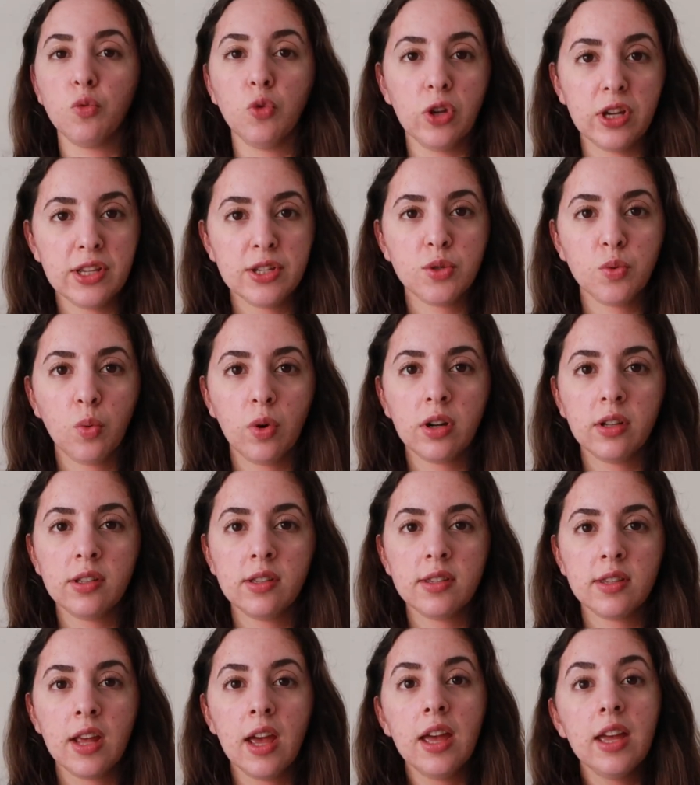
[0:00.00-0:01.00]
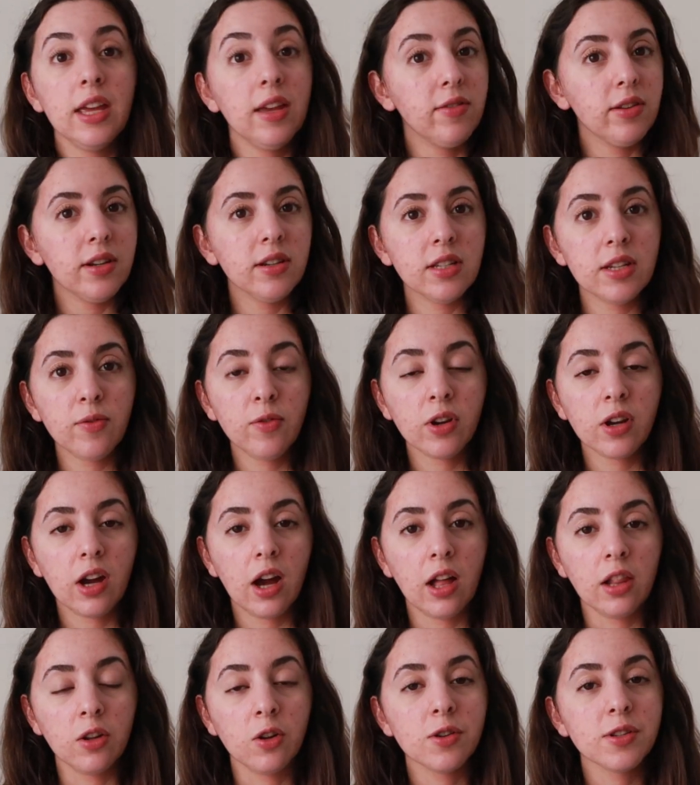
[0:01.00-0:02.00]
Reiss ones, even in different
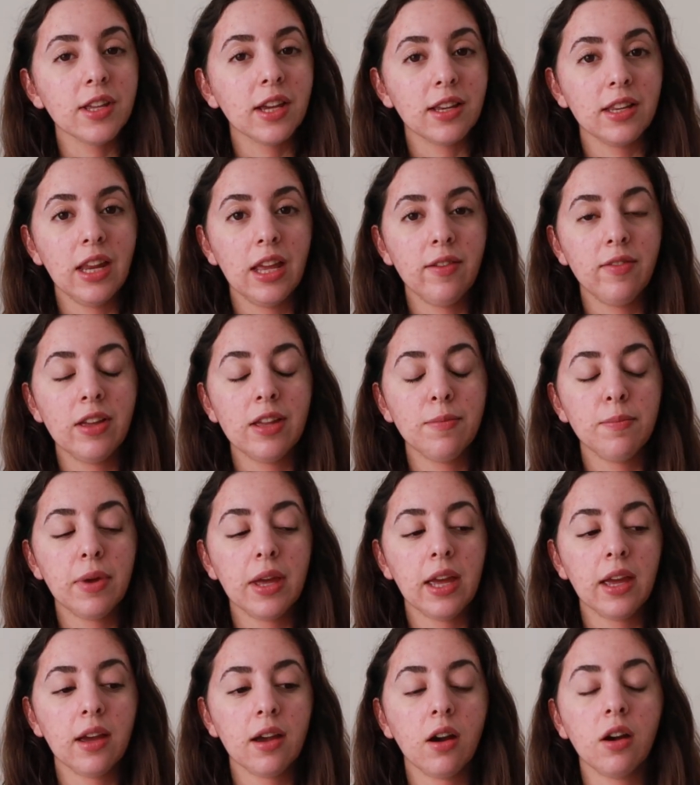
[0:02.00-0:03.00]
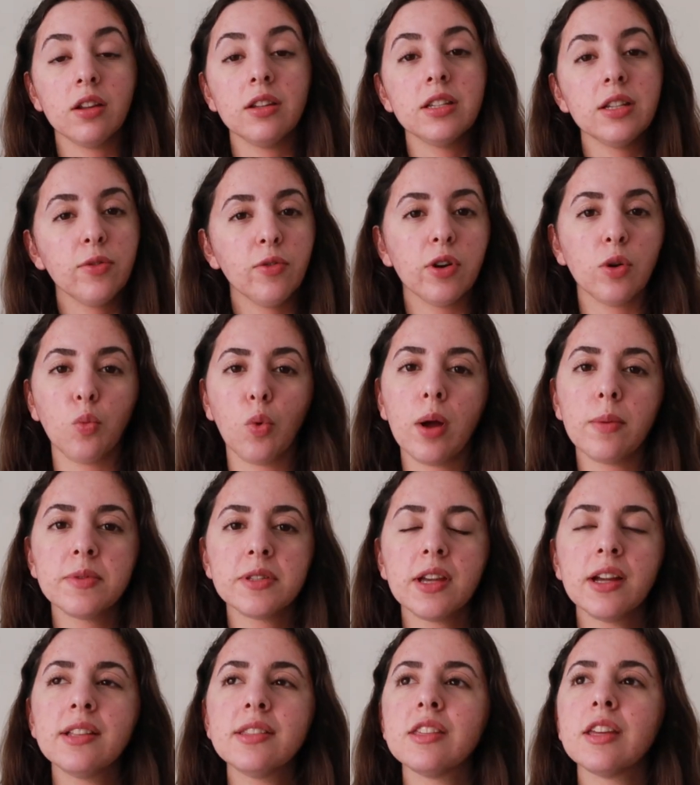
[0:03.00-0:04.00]
colors like navy and pink on different
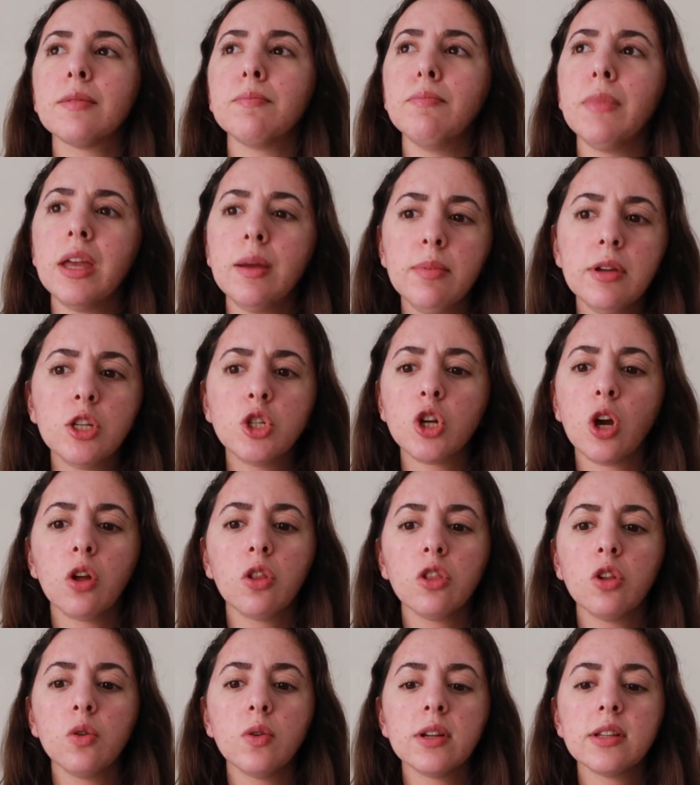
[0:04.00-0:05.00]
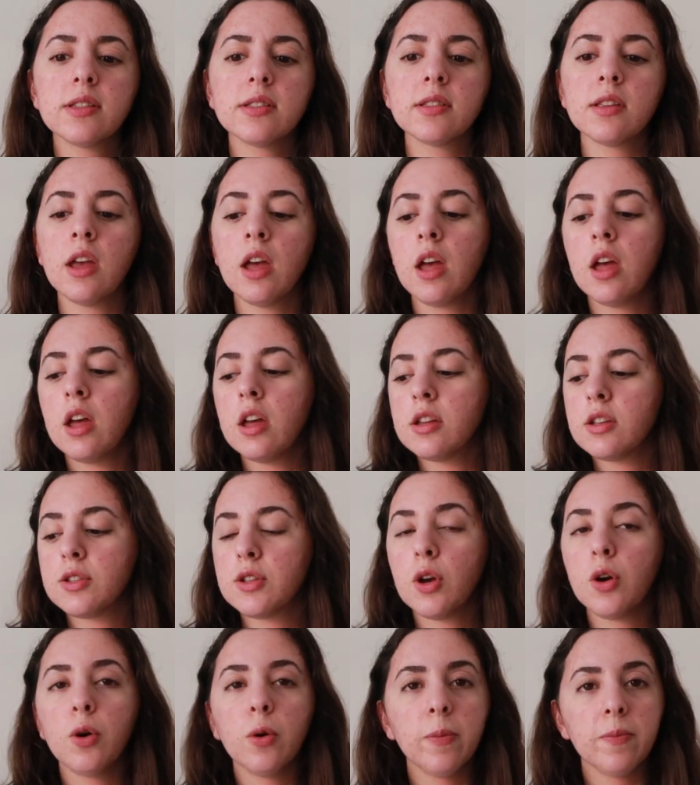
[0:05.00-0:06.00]
websites, like maybe John Lewis.
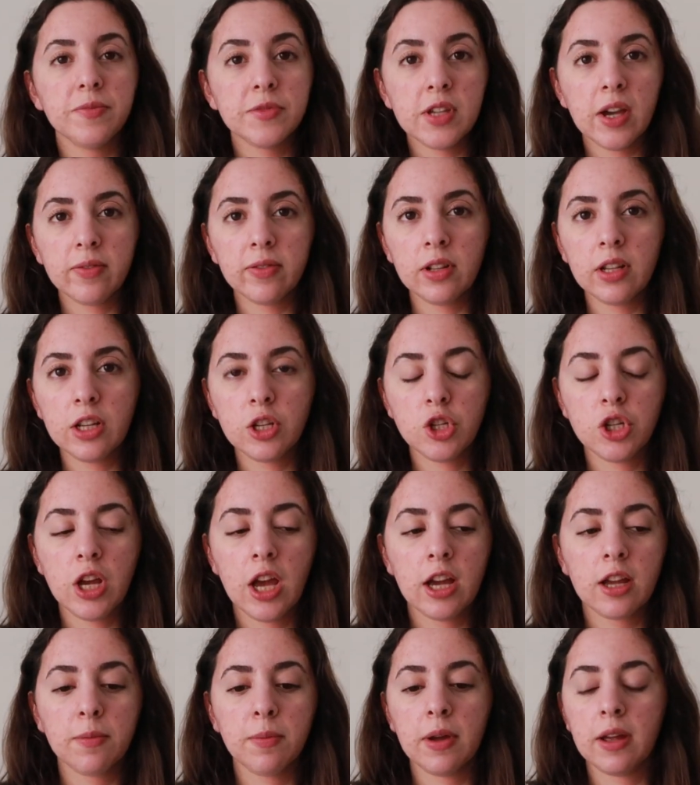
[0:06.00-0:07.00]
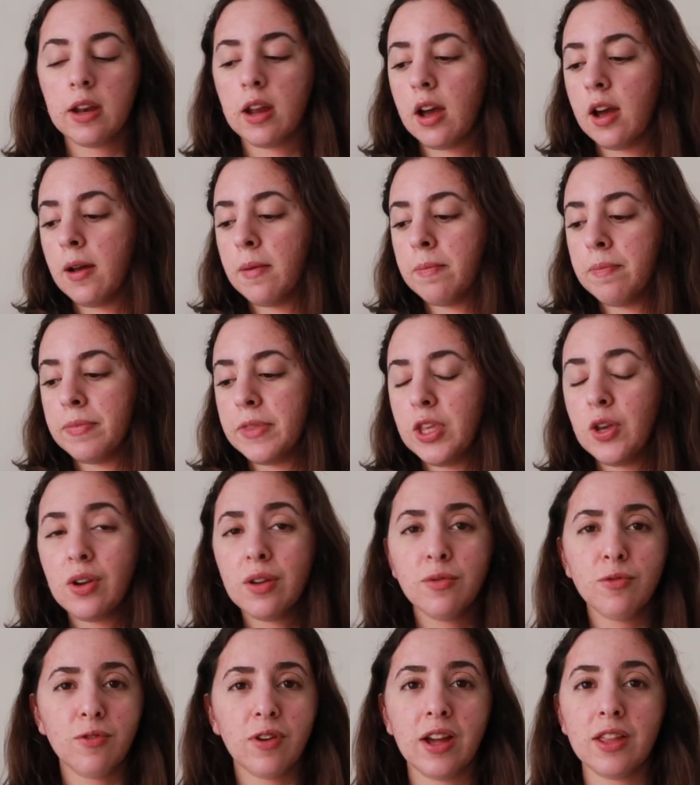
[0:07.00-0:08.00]
So definitely check, but you
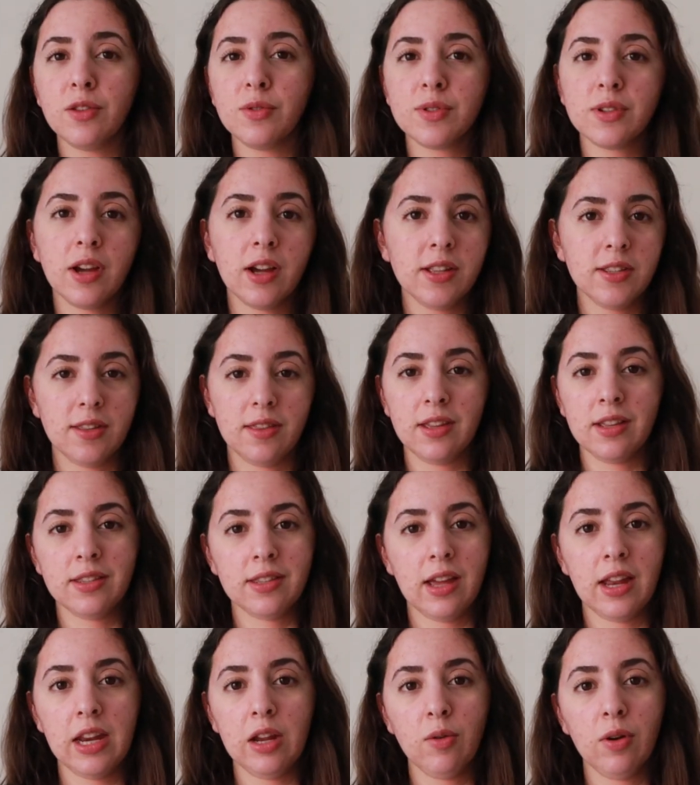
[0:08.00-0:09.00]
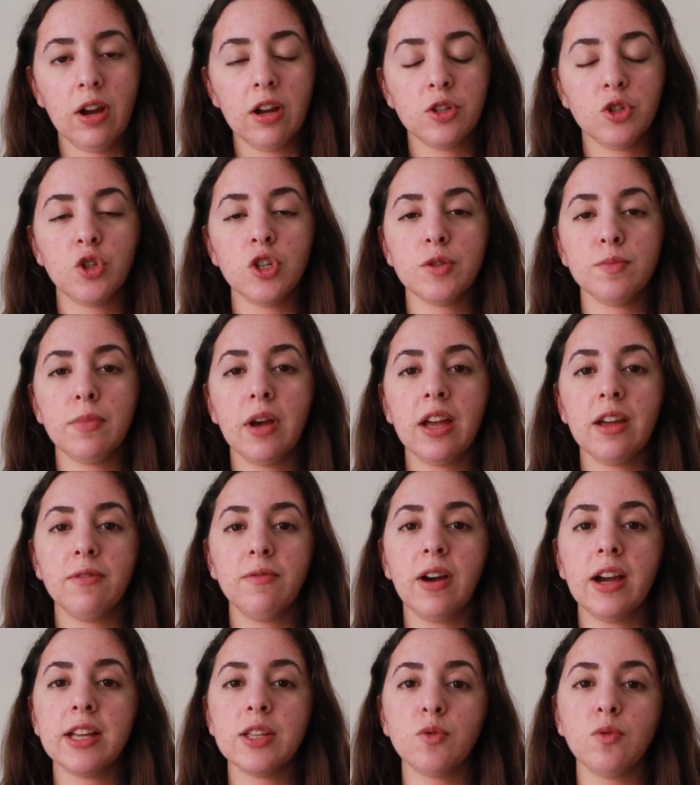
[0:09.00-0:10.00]
can find those kinds of things anywhere. It's just my
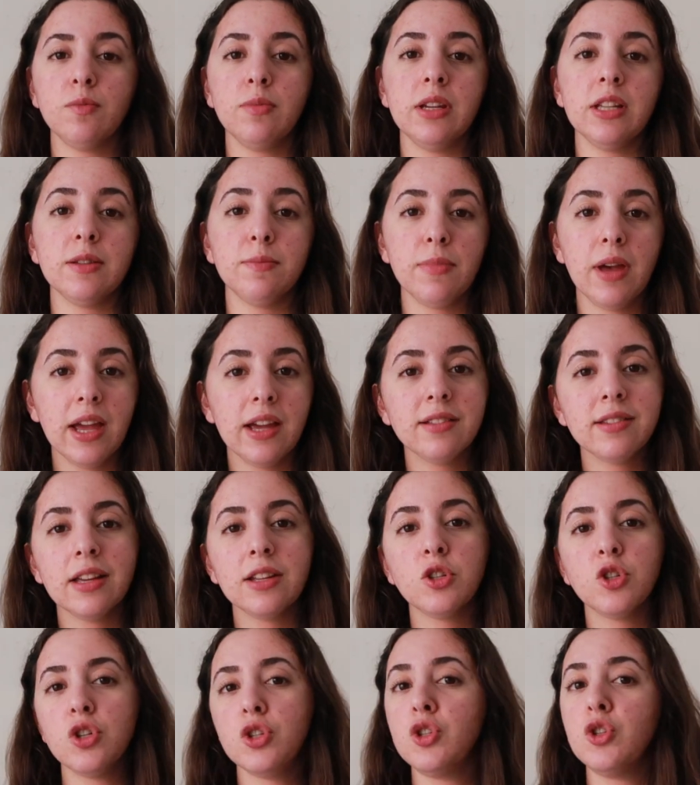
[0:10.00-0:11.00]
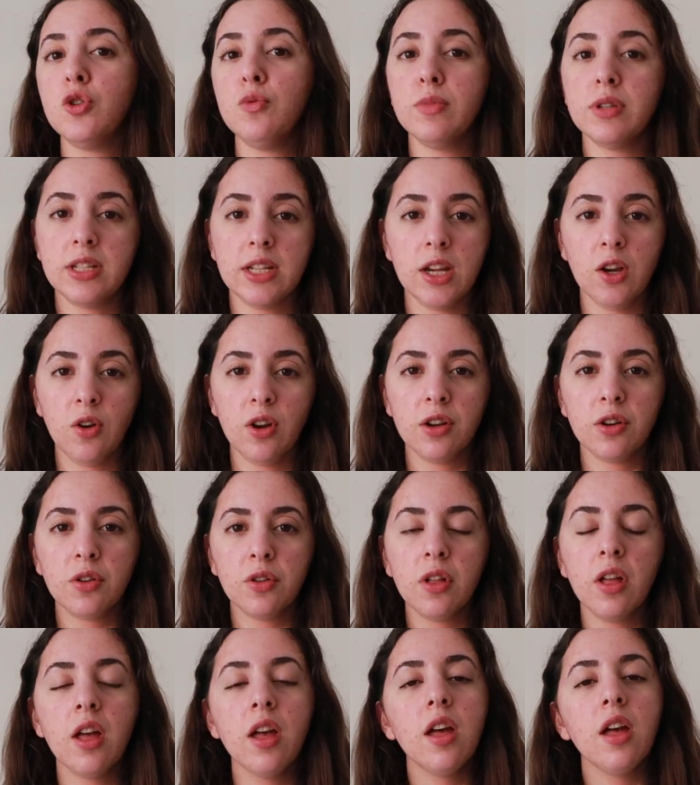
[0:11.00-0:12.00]
advice would be to pay attention to
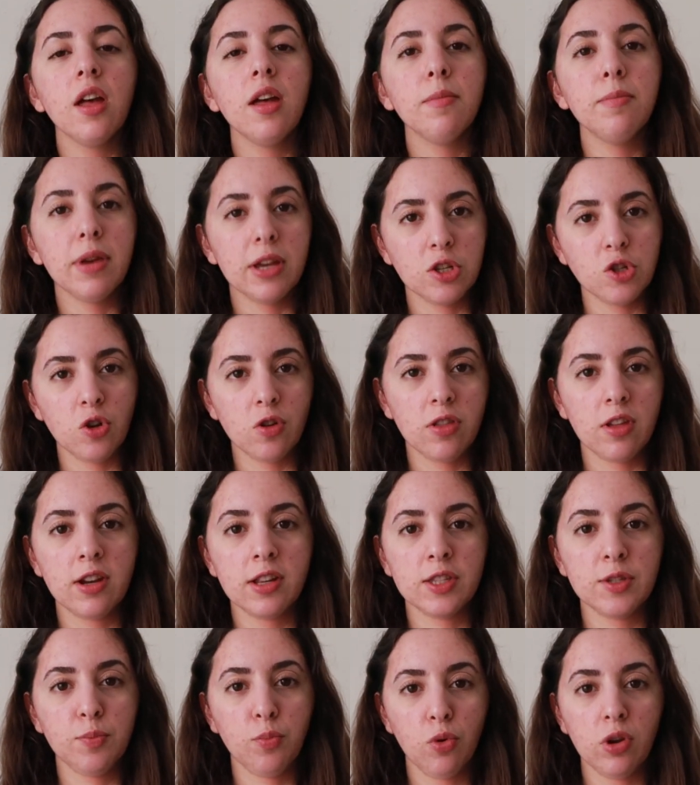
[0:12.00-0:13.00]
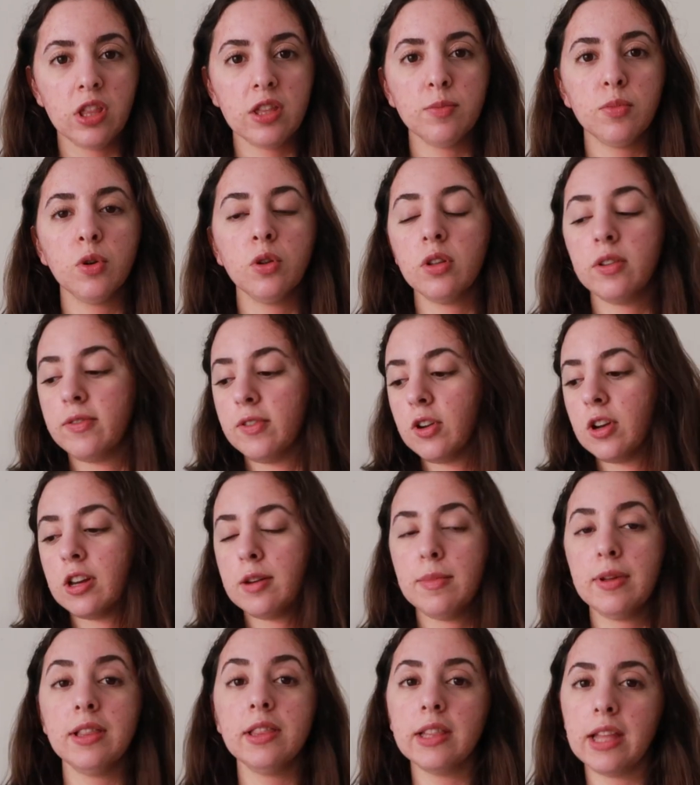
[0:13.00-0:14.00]
material, make sure that it's breathable if you're going
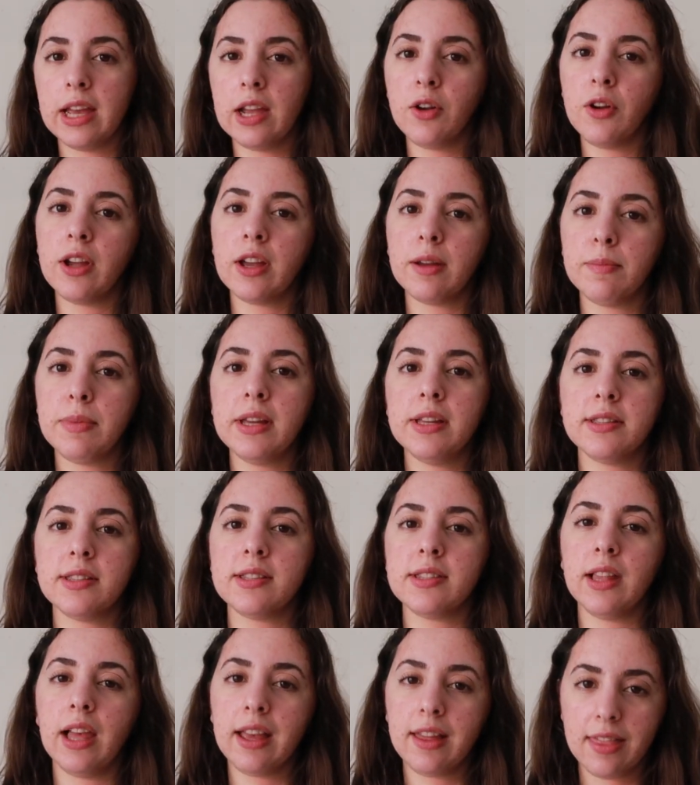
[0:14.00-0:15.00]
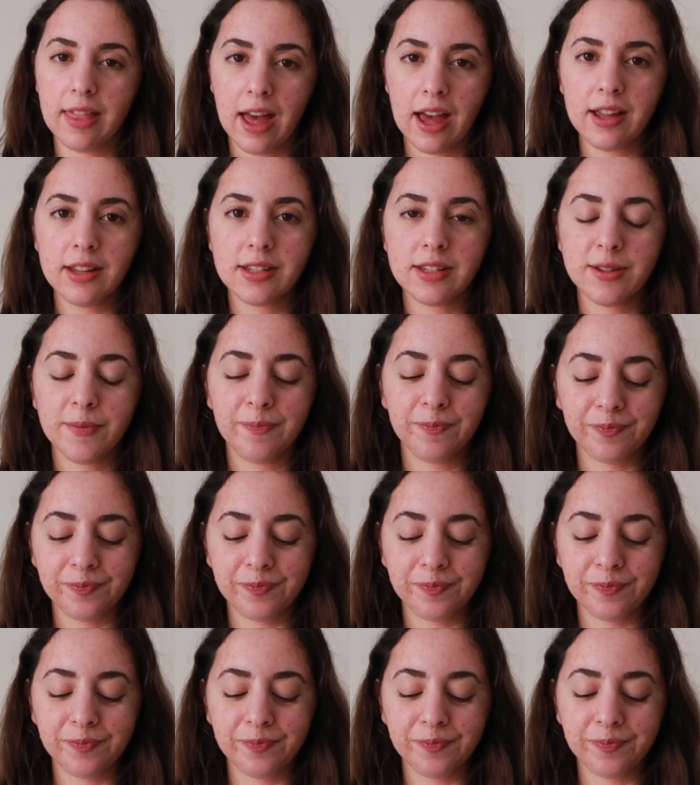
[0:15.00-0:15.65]
to be layering pieces like that.